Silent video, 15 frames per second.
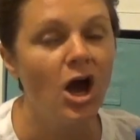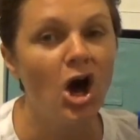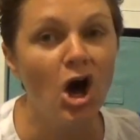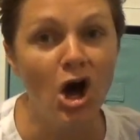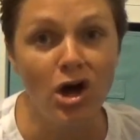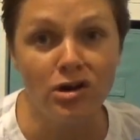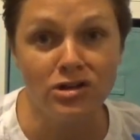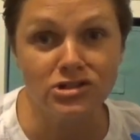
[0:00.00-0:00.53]

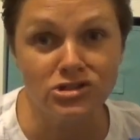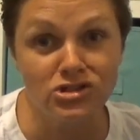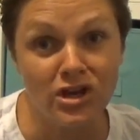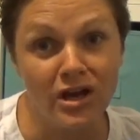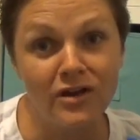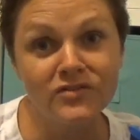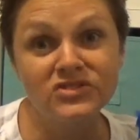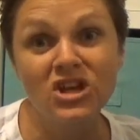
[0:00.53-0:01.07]
on our
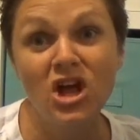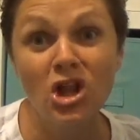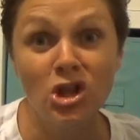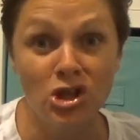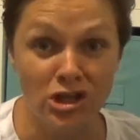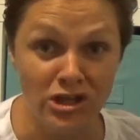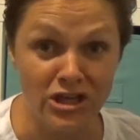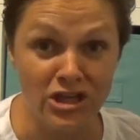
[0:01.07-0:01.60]
shelves
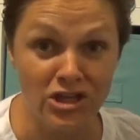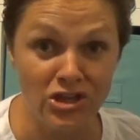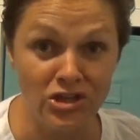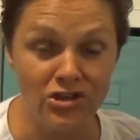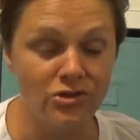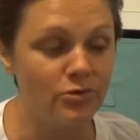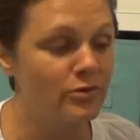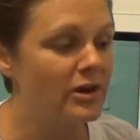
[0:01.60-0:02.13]
looking
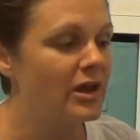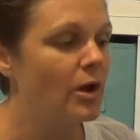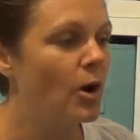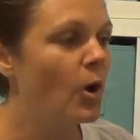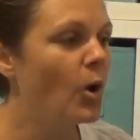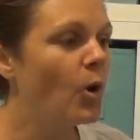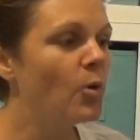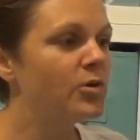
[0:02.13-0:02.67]
cute
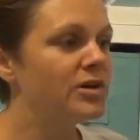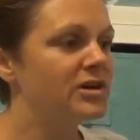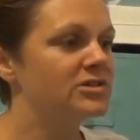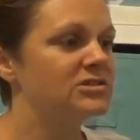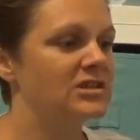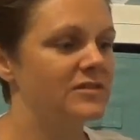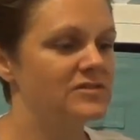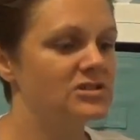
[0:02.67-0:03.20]
holding your
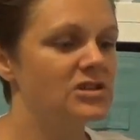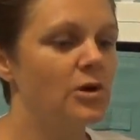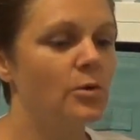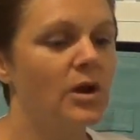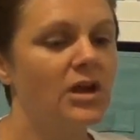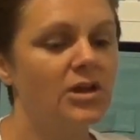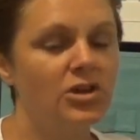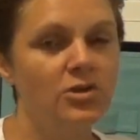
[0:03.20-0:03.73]
stuff. So
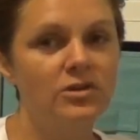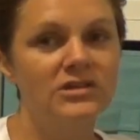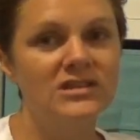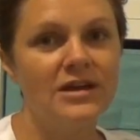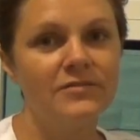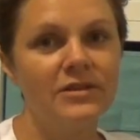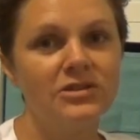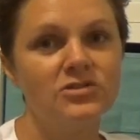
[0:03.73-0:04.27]
you can
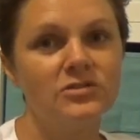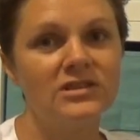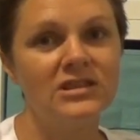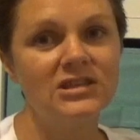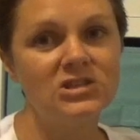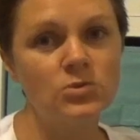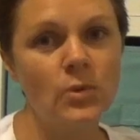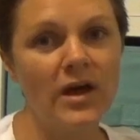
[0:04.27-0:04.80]
definitely do it
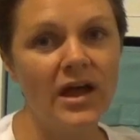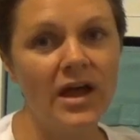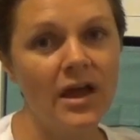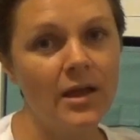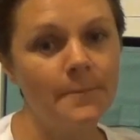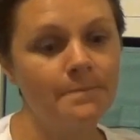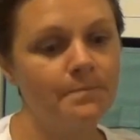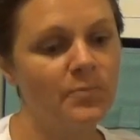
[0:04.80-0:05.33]
this
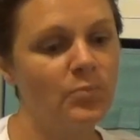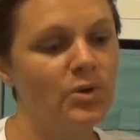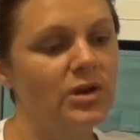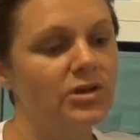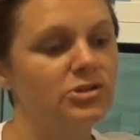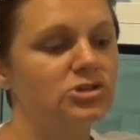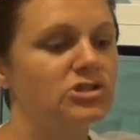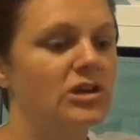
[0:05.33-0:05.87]
way, put
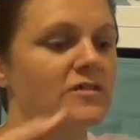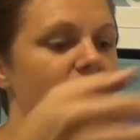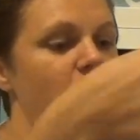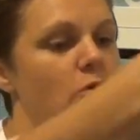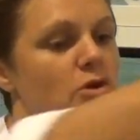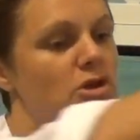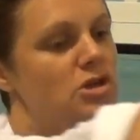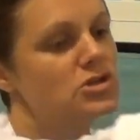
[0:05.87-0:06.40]
on your shelf,
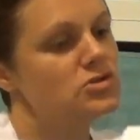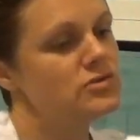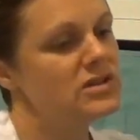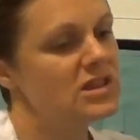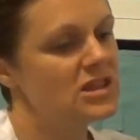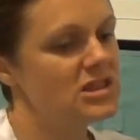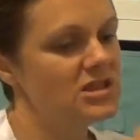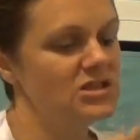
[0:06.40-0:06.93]
or you can do
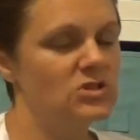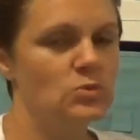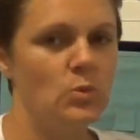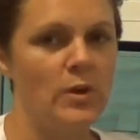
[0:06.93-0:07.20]
it this